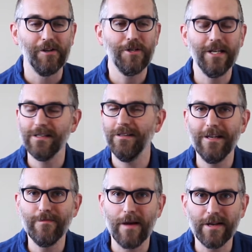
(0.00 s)
She is
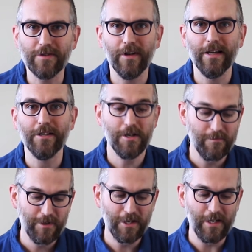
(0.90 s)
indeed my best friend. She
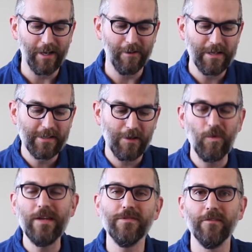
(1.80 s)
basically
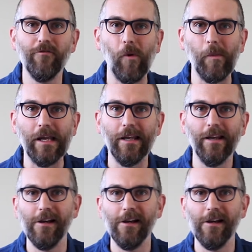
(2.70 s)
weaves it for me